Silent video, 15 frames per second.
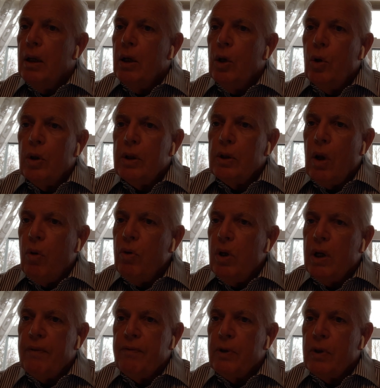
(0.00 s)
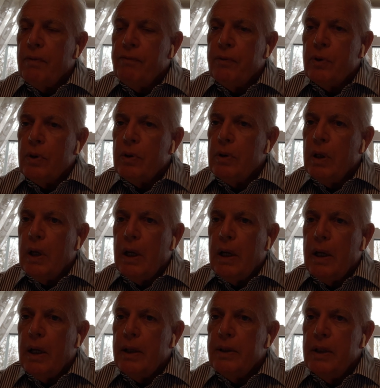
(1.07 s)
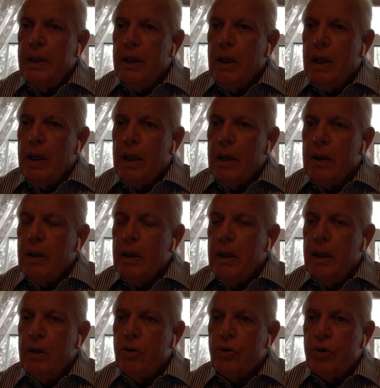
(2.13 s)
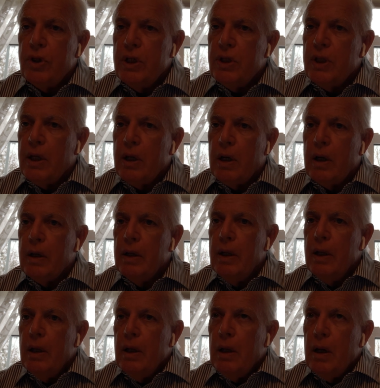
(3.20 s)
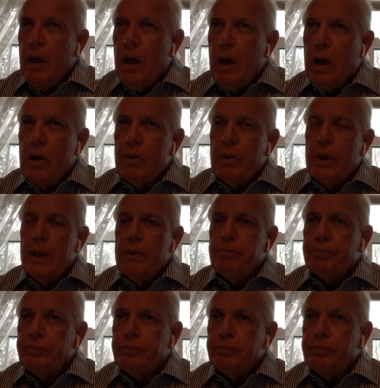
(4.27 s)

Don't look for the industries that are